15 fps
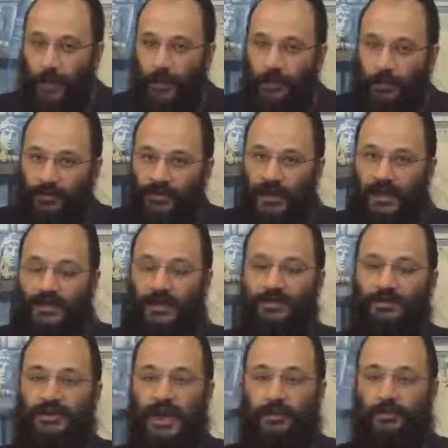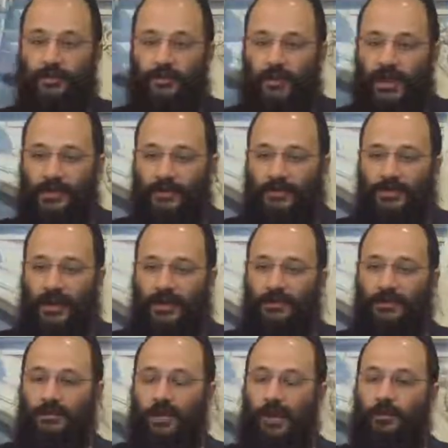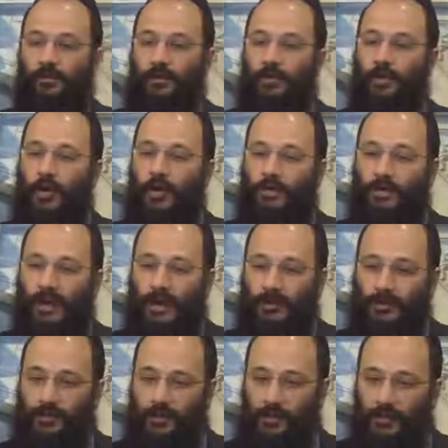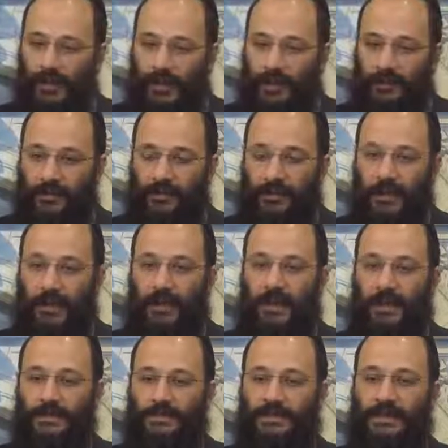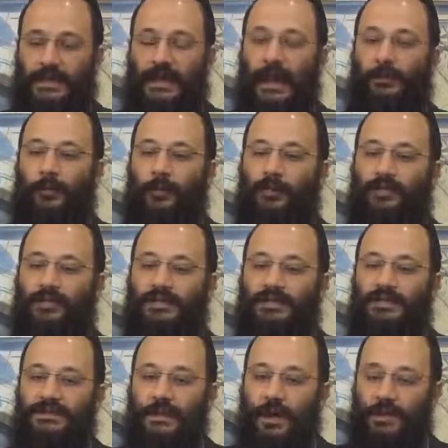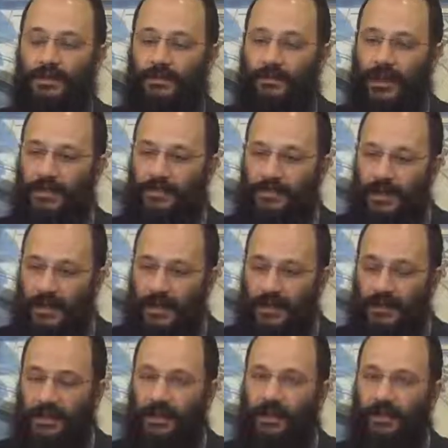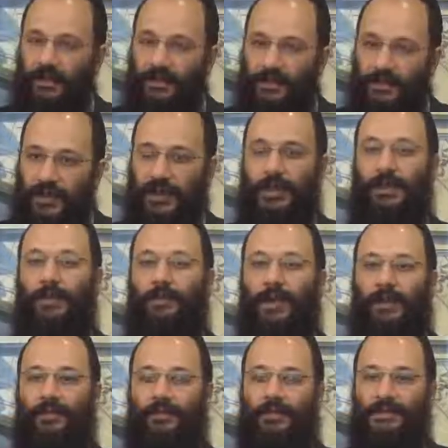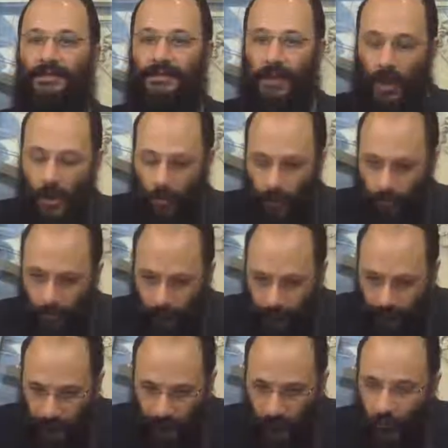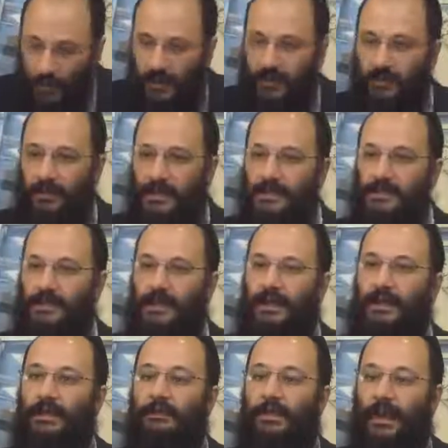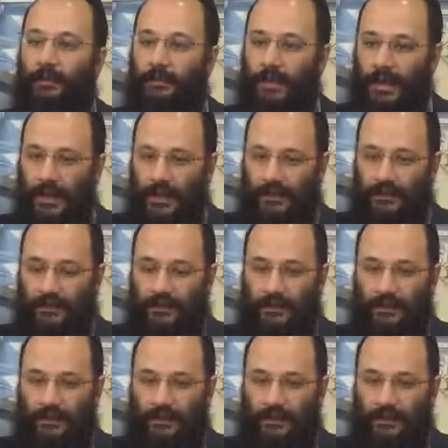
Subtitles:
You take that chapter and you take the time to calm down your mind and say, I'm going to start my day thinking about this, reviewing this in my mind.